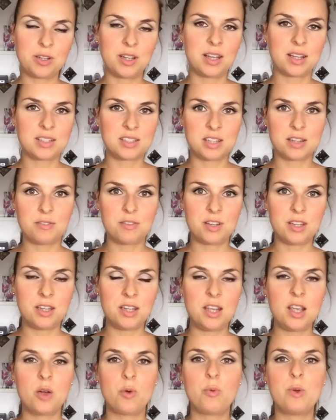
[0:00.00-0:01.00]

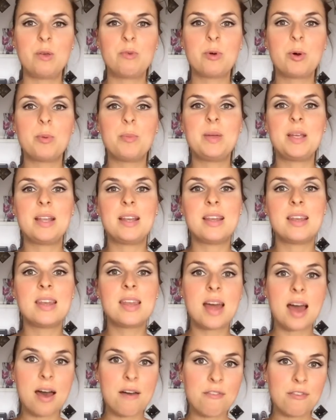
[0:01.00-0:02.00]
activity, we will be
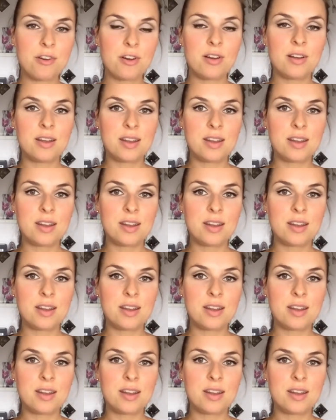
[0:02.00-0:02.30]
never